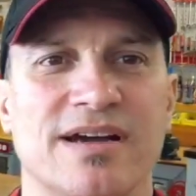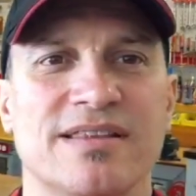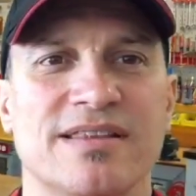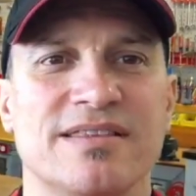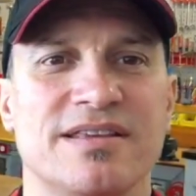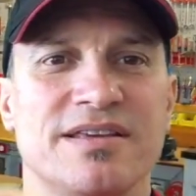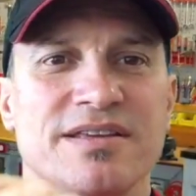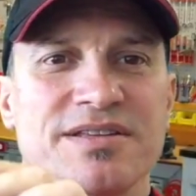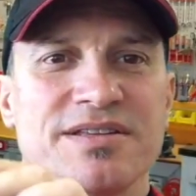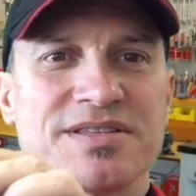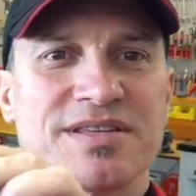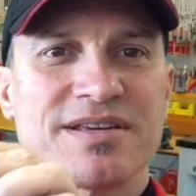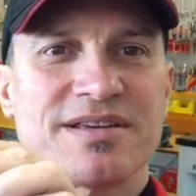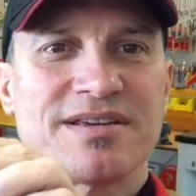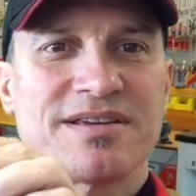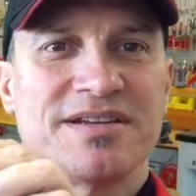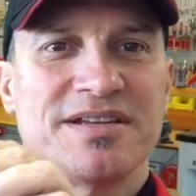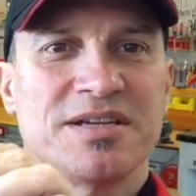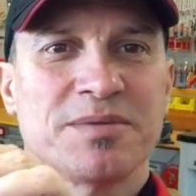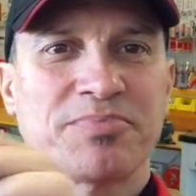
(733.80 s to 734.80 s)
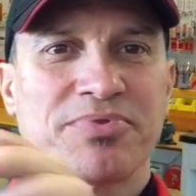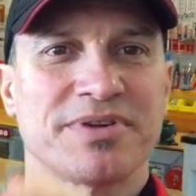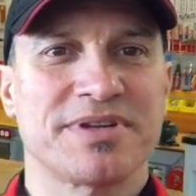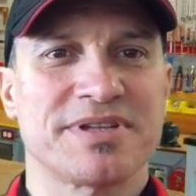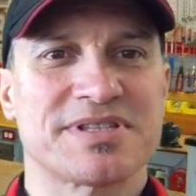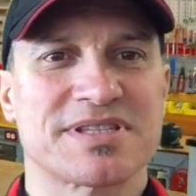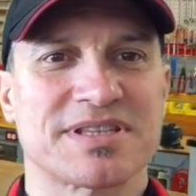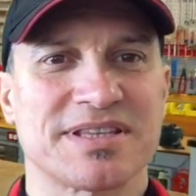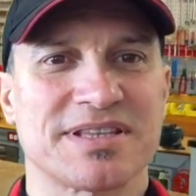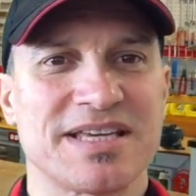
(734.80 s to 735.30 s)
on these
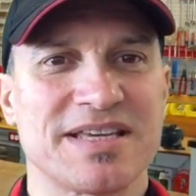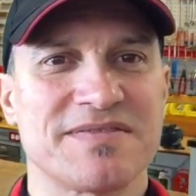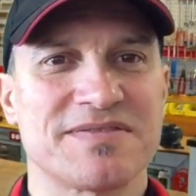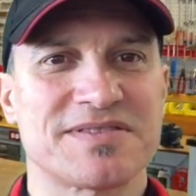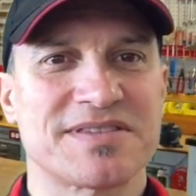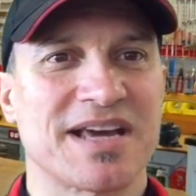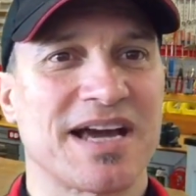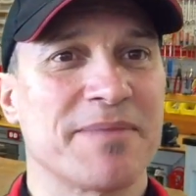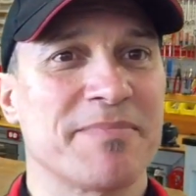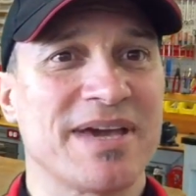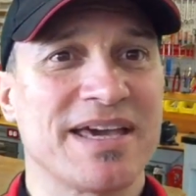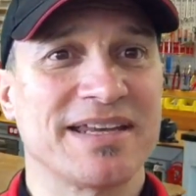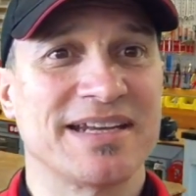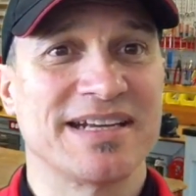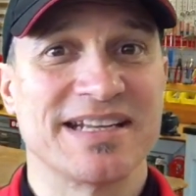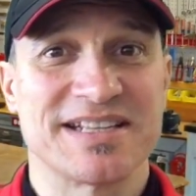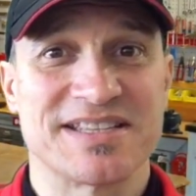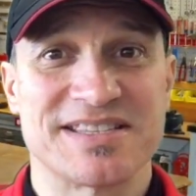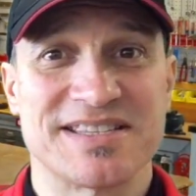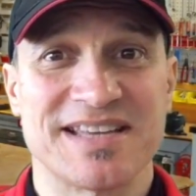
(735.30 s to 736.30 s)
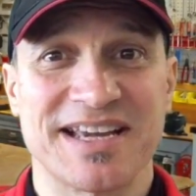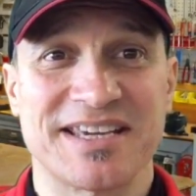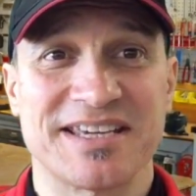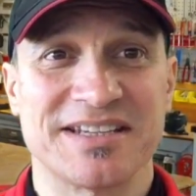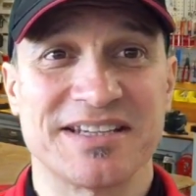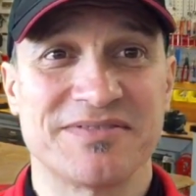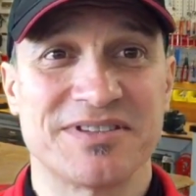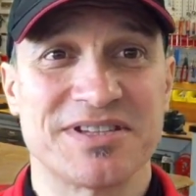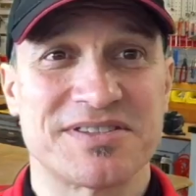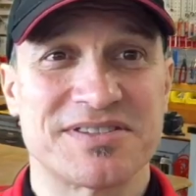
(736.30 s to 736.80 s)
neoprene sleeves, I made an
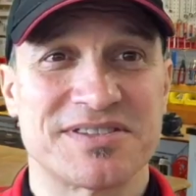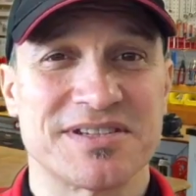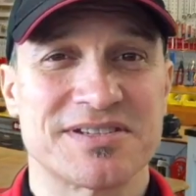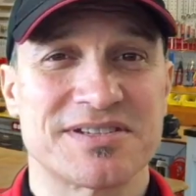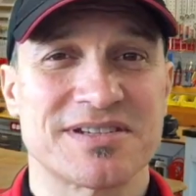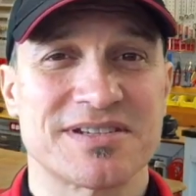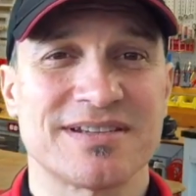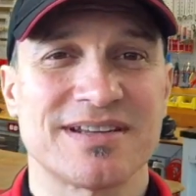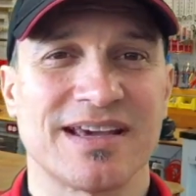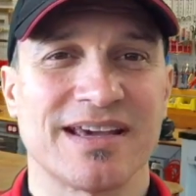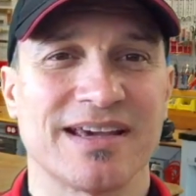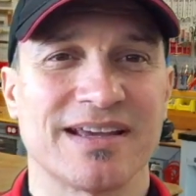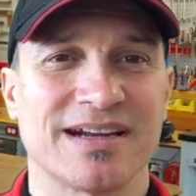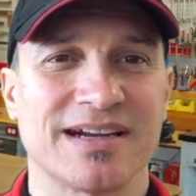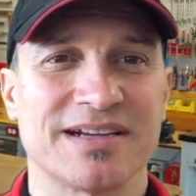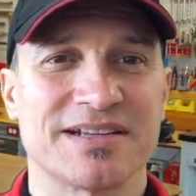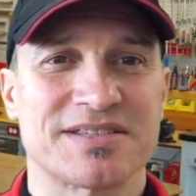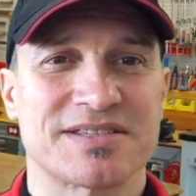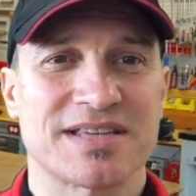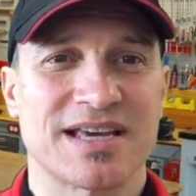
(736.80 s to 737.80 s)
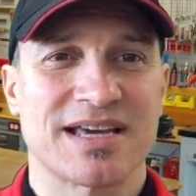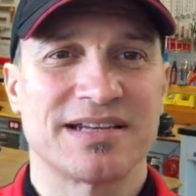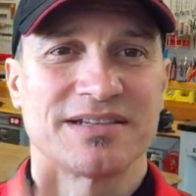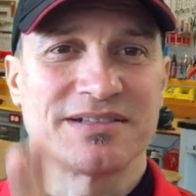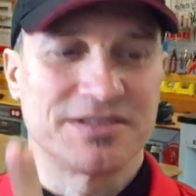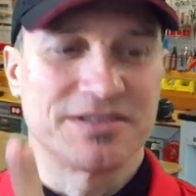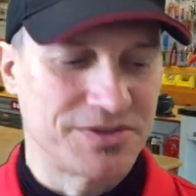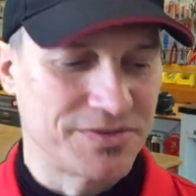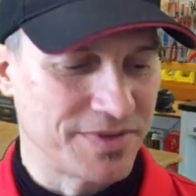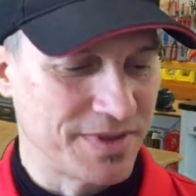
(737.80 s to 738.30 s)
executive decision, and I decided
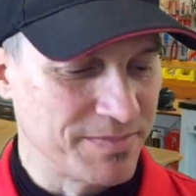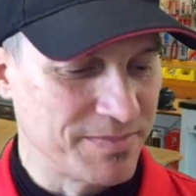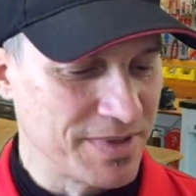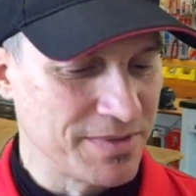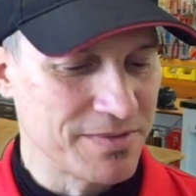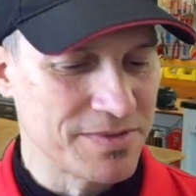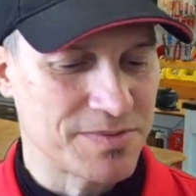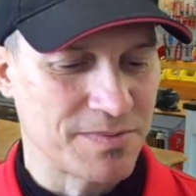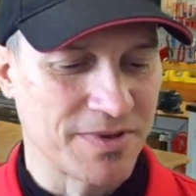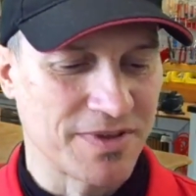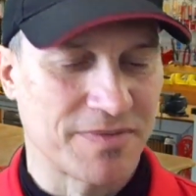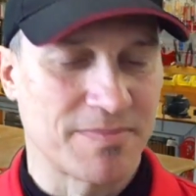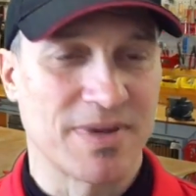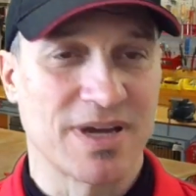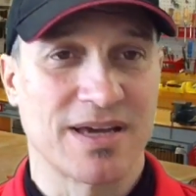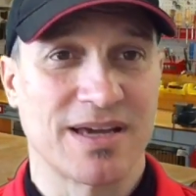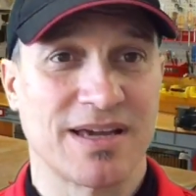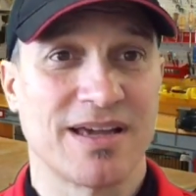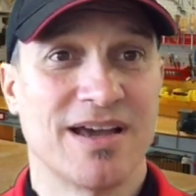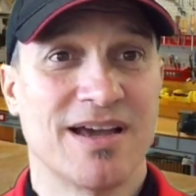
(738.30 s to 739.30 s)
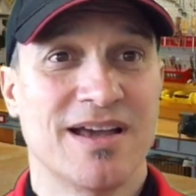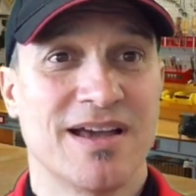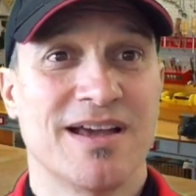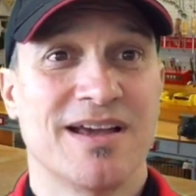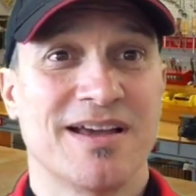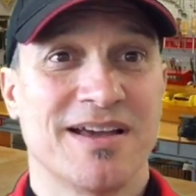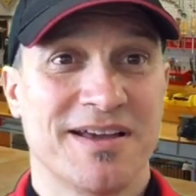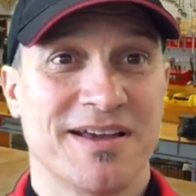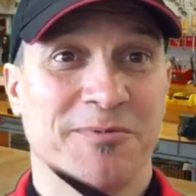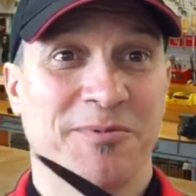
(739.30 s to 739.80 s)
to trim those with one
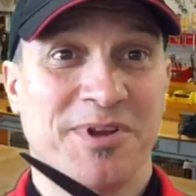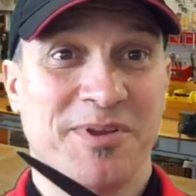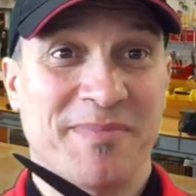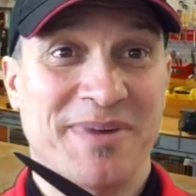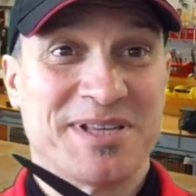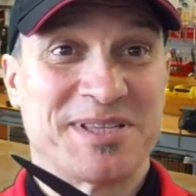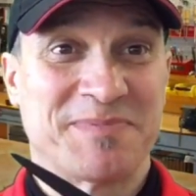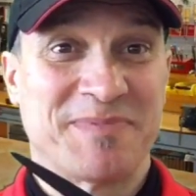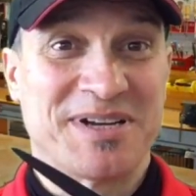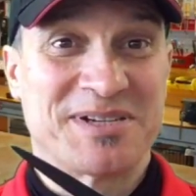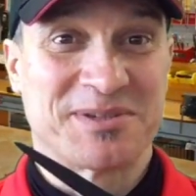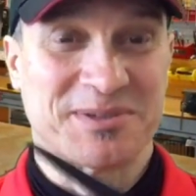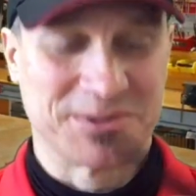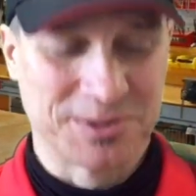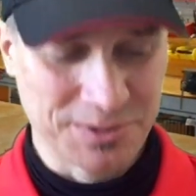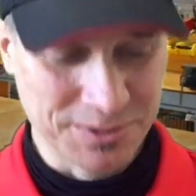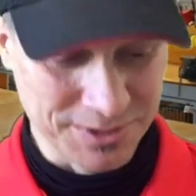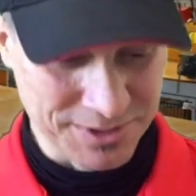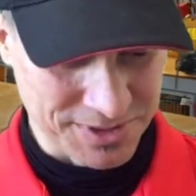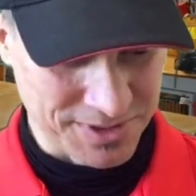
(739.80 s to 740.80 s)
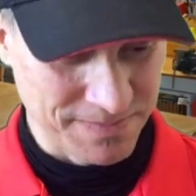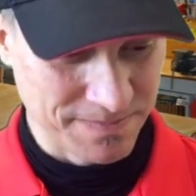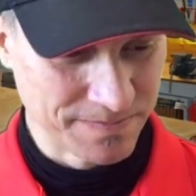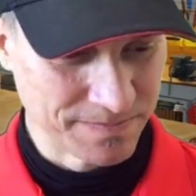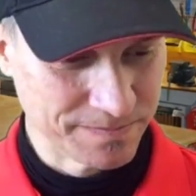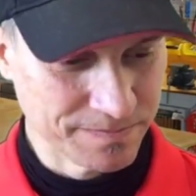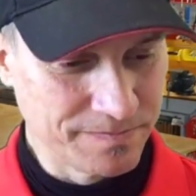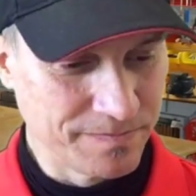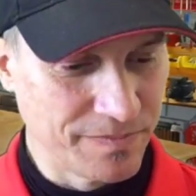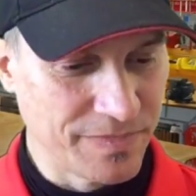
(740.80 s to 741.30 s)
of my special tools.
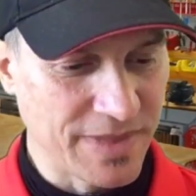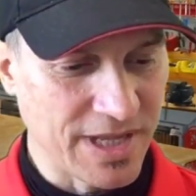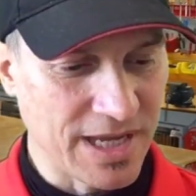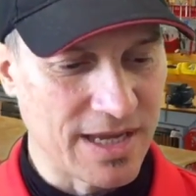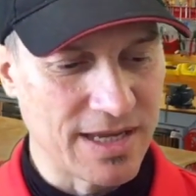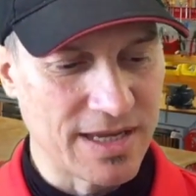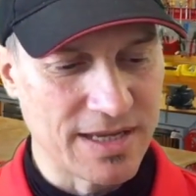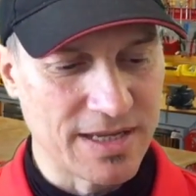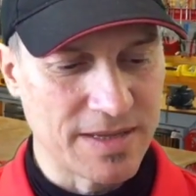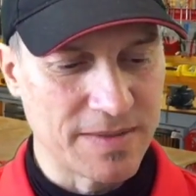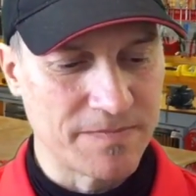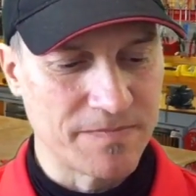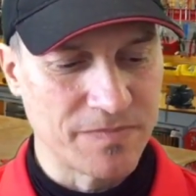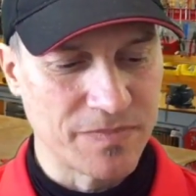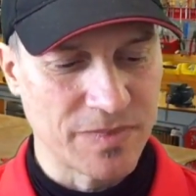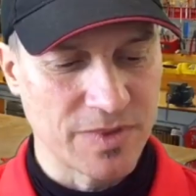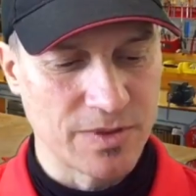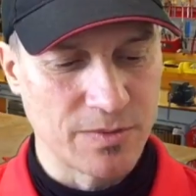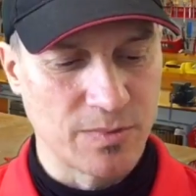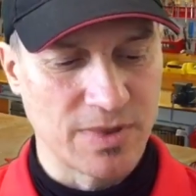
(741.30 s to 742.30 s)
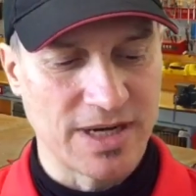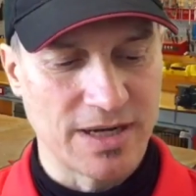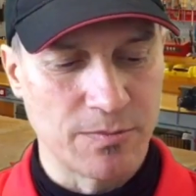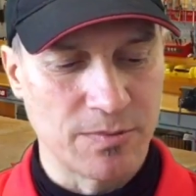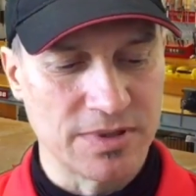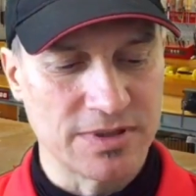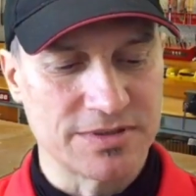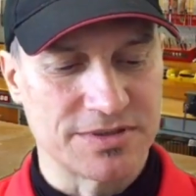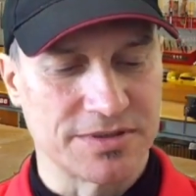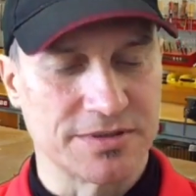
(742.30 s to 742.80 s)
What I
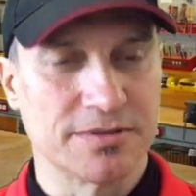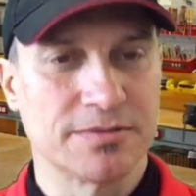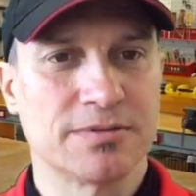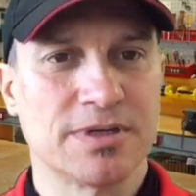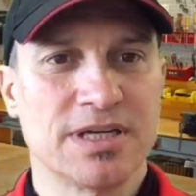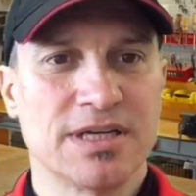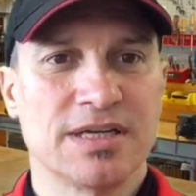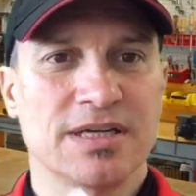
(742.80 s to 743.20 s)
will do